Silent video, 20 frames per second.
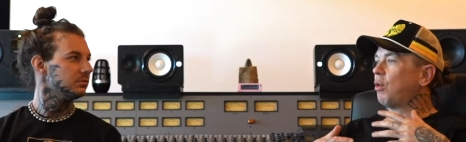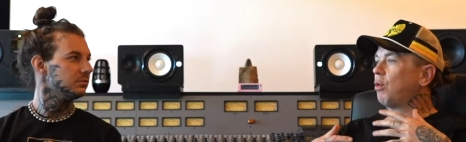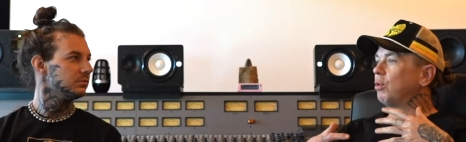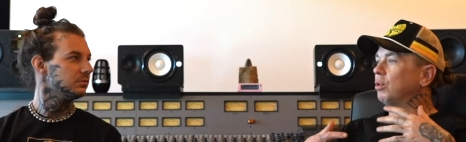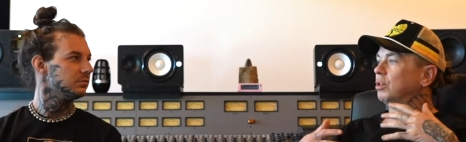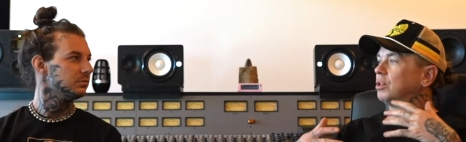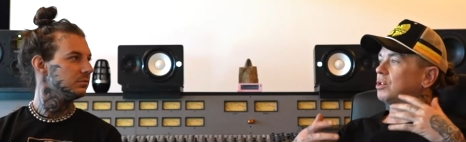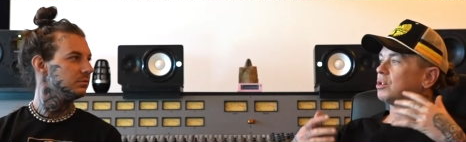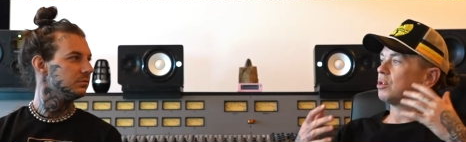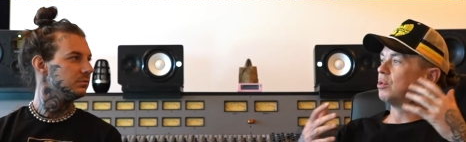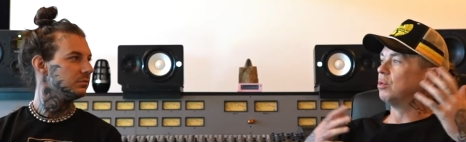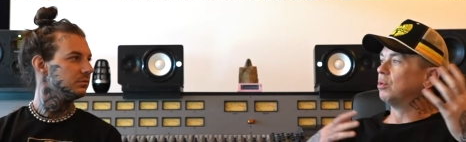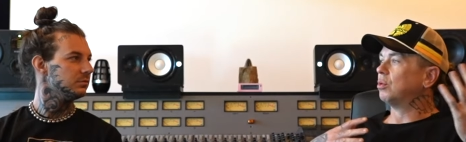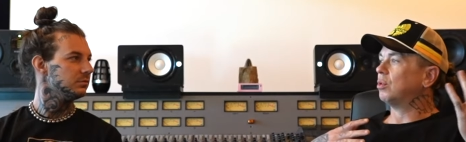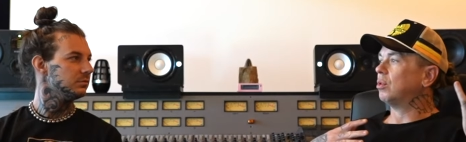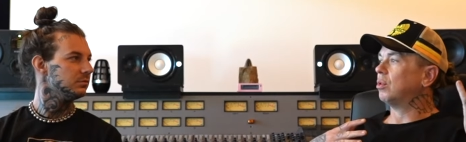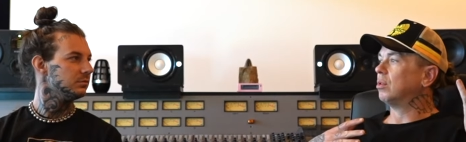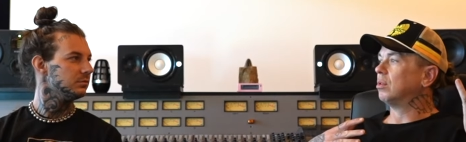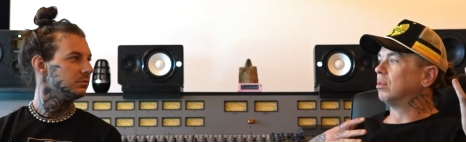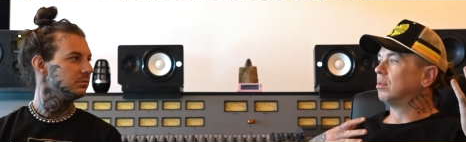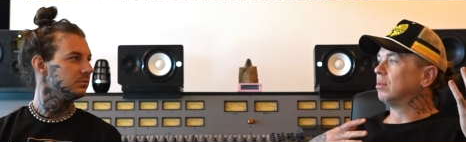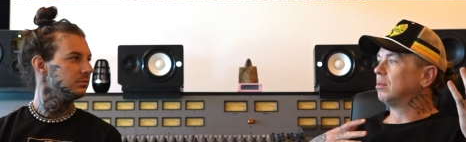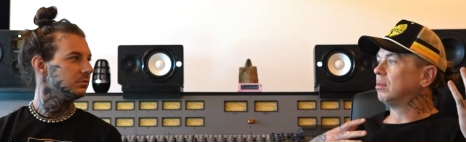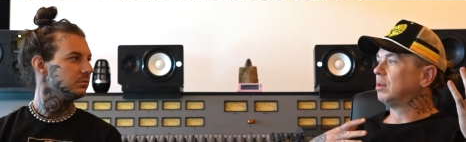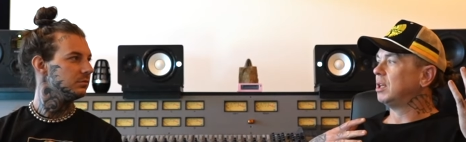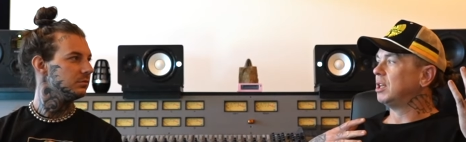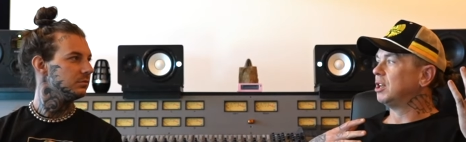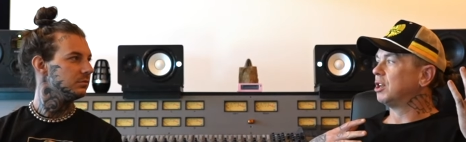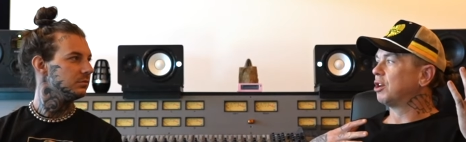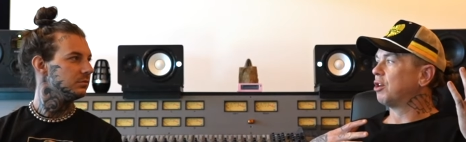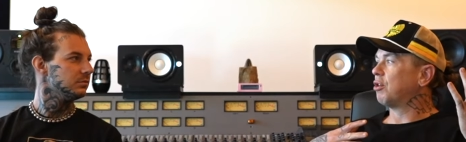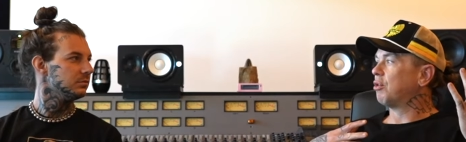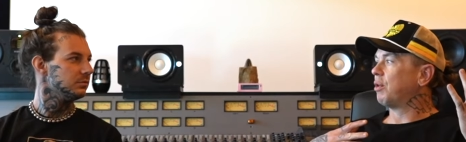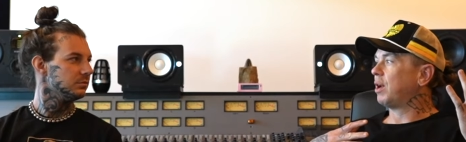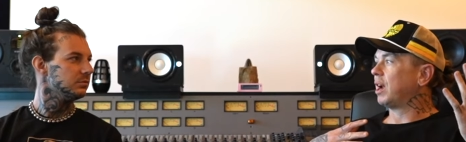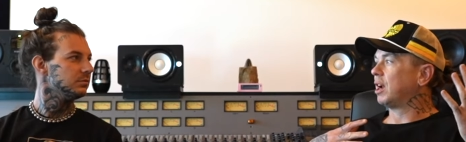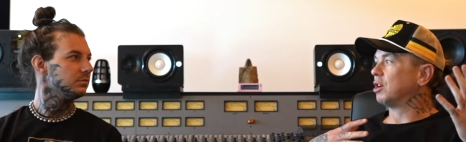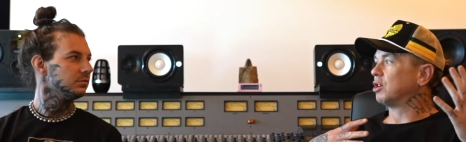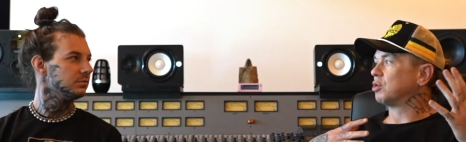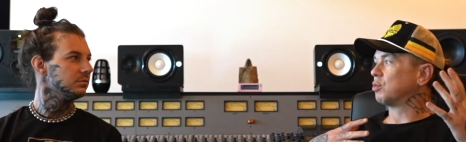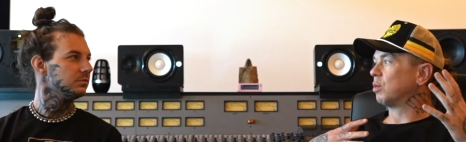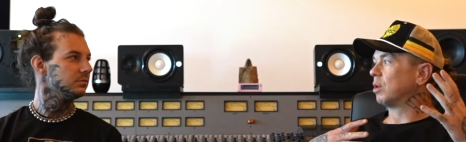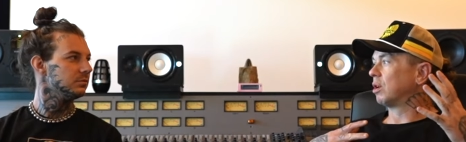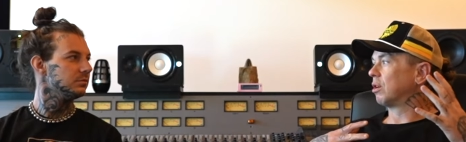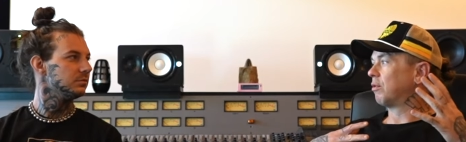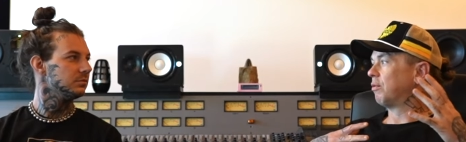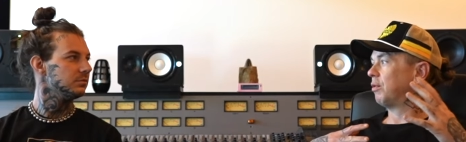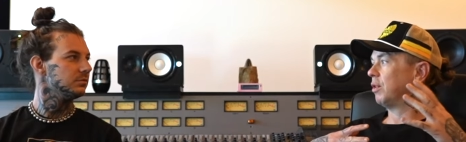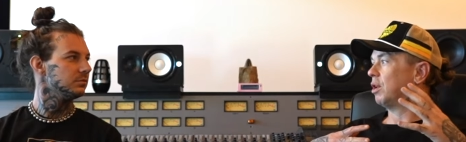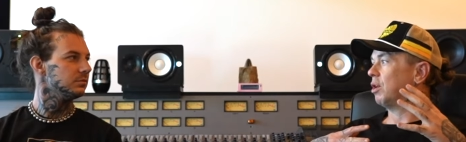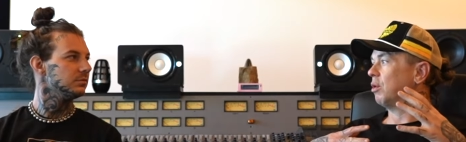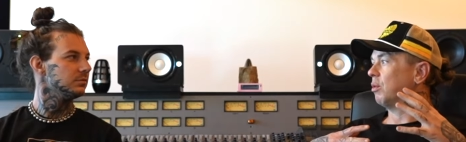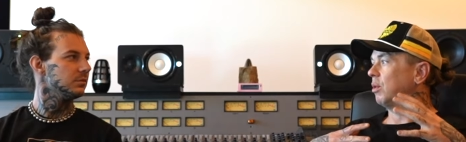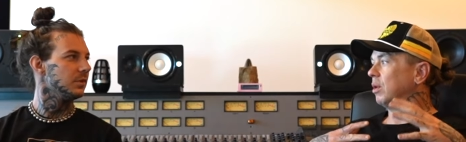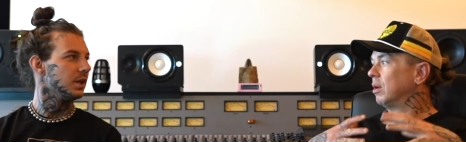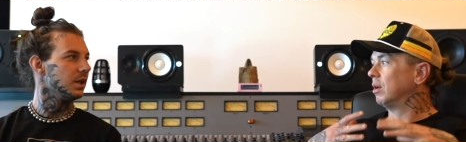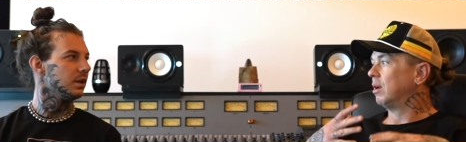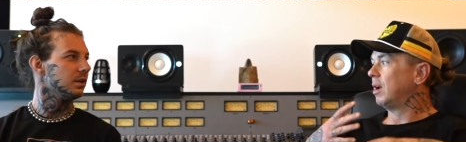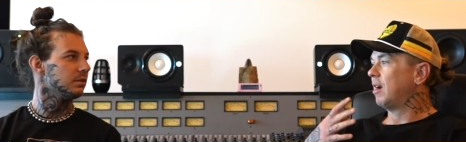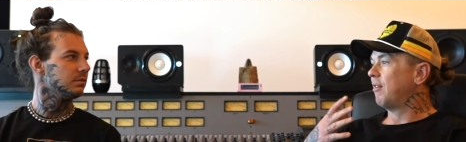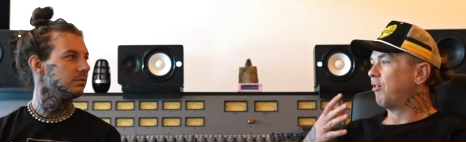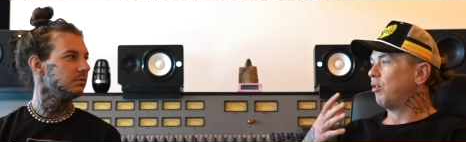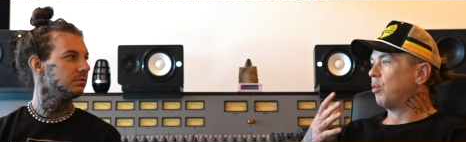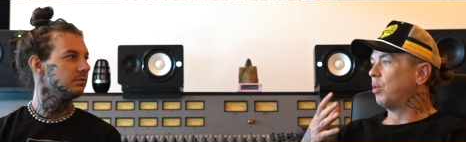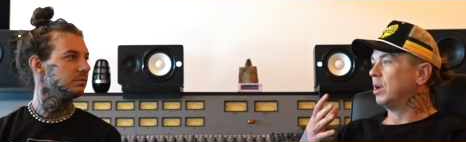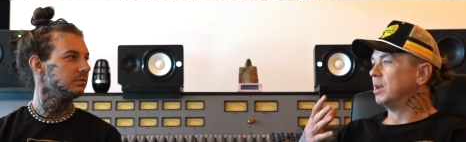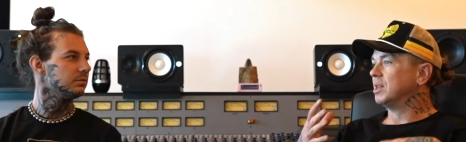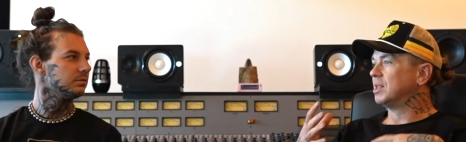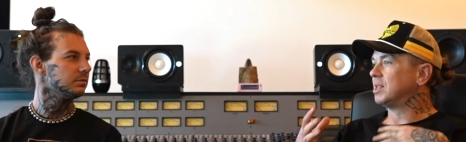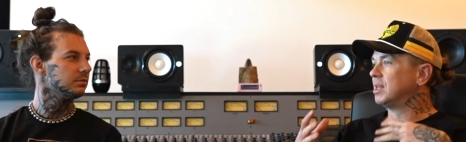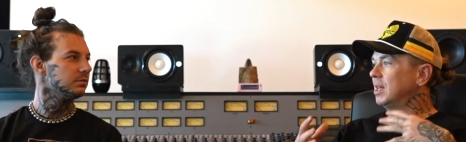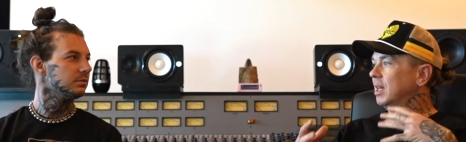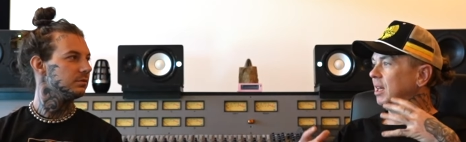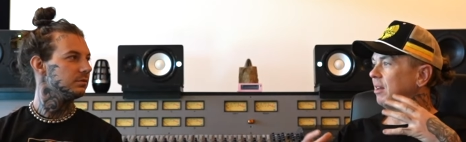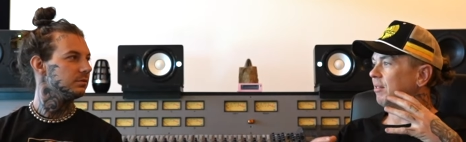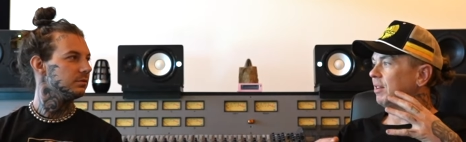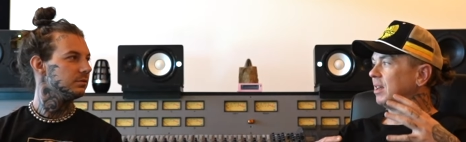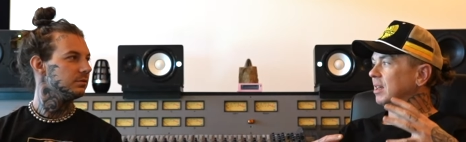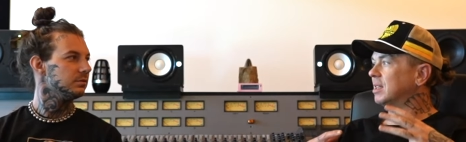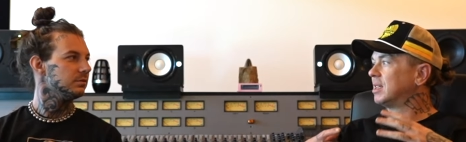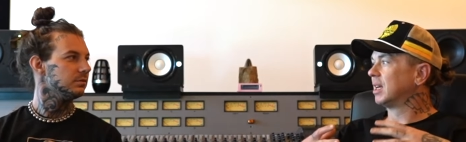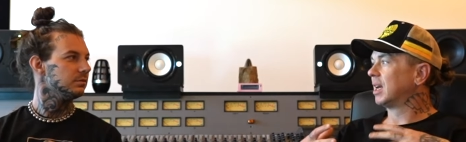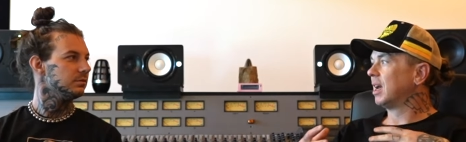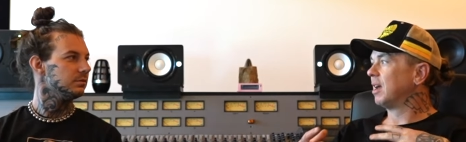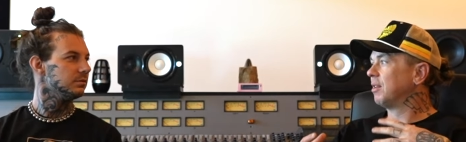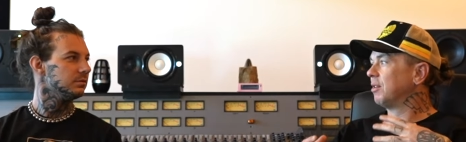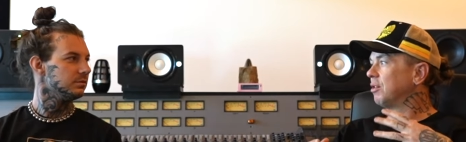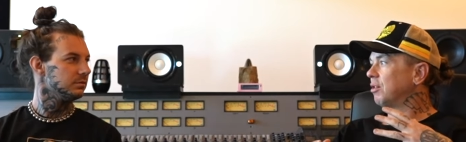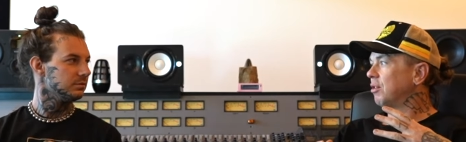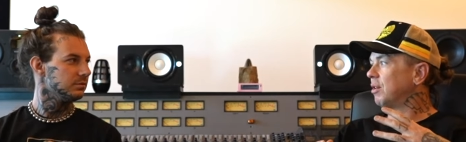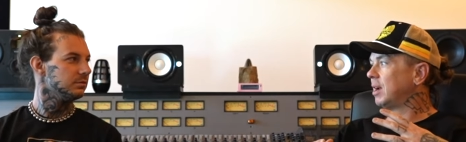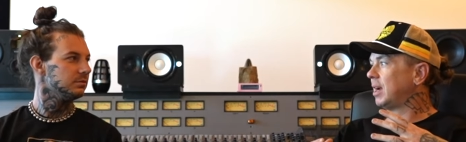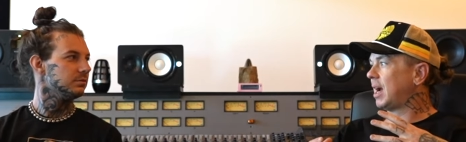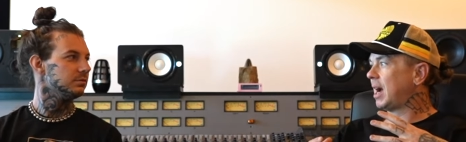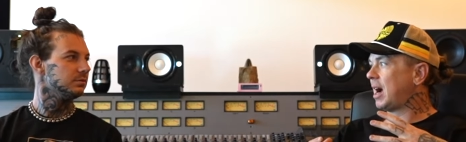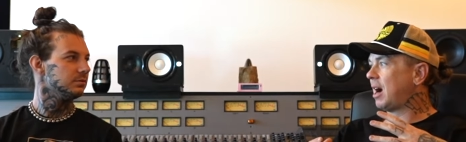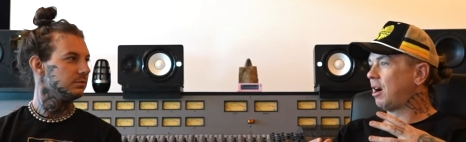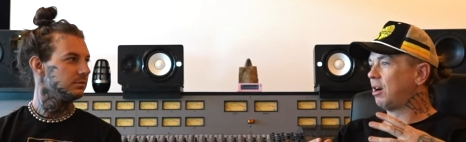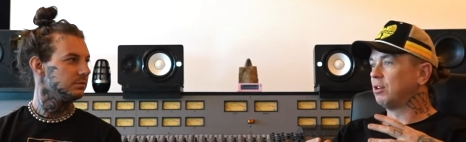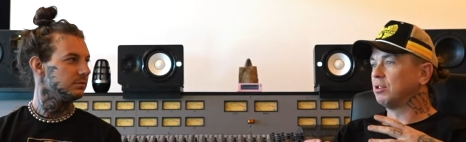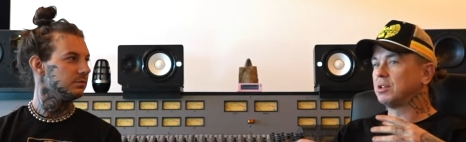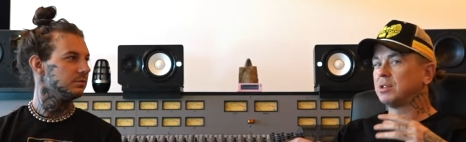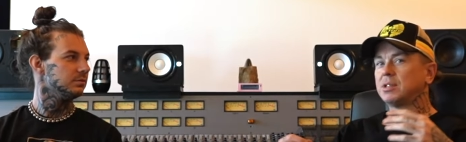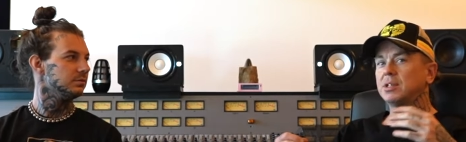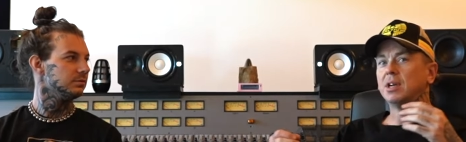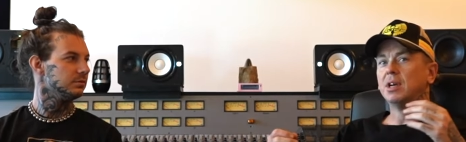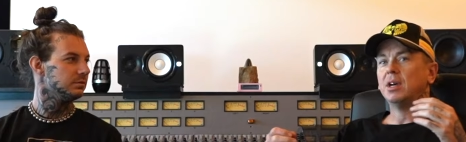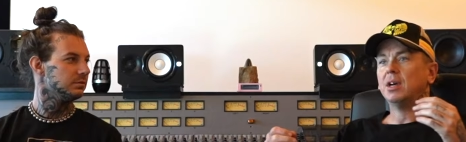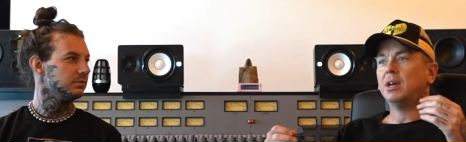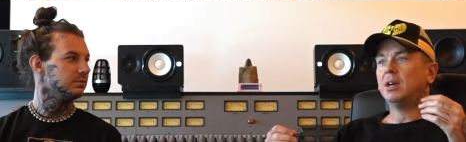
Speaker 1: old school Indigo Ranch workflow. yeah. Everyone's living together in a house,